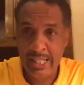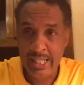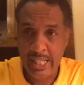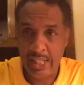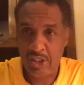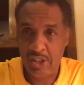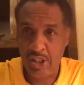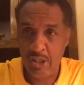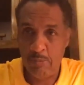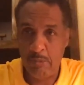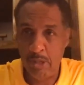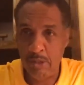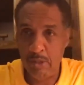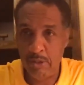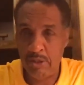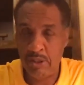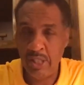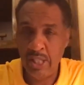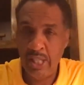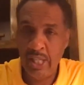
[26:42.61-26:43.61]
That's
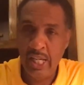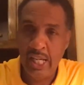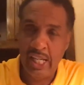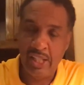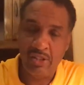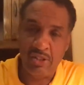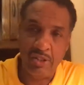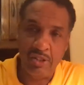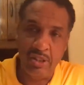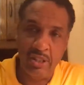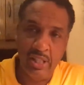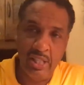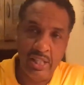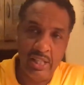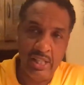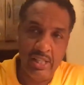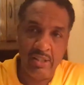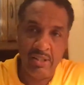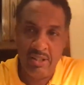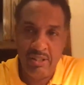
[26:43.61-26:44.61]
immersed. And, so,
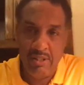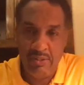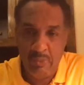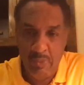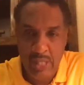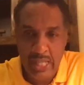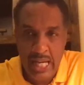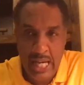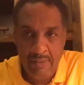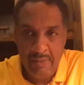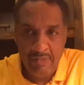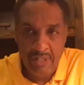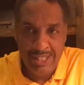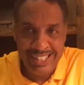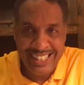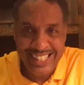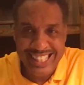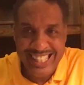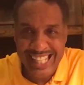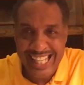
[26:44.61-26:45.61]
and we have
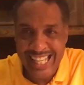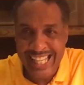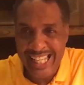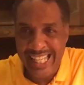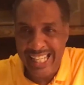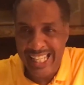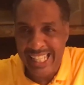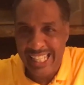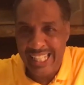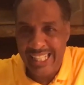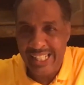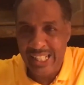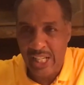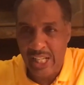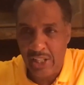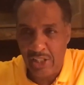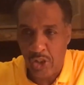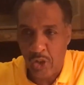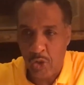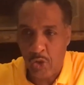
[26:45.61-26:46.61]
to dig
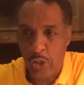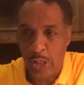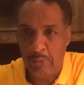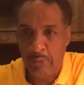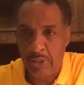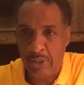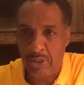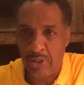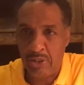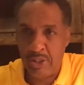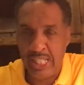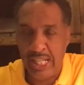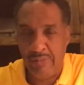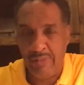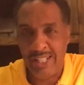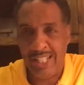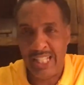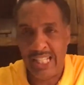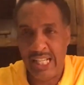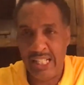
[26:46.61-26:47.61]
other scriptures that
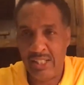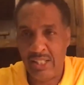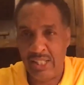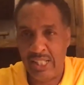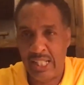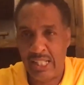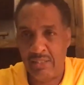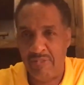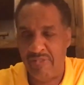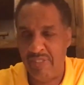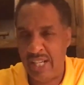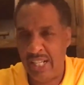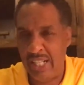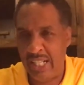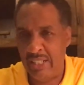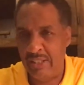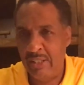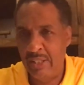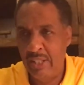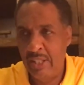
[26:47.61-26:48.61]
relate to that to find
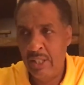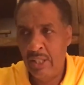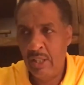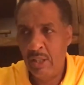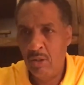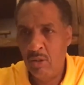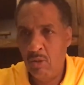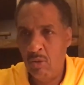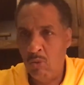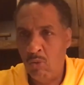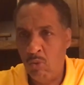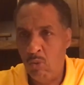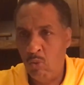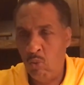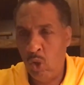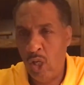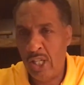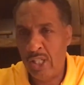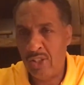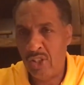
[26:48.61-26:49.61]
out
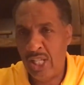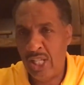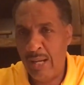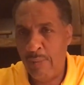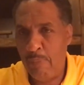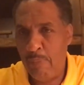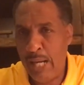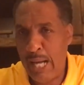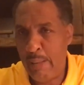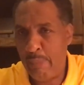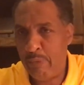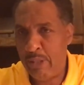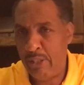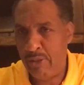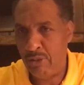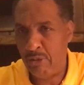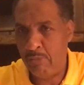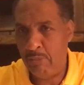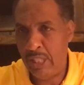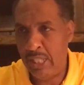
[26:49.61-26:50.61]
what does that
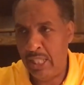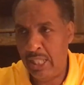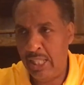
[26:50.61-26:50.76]
baptism mean?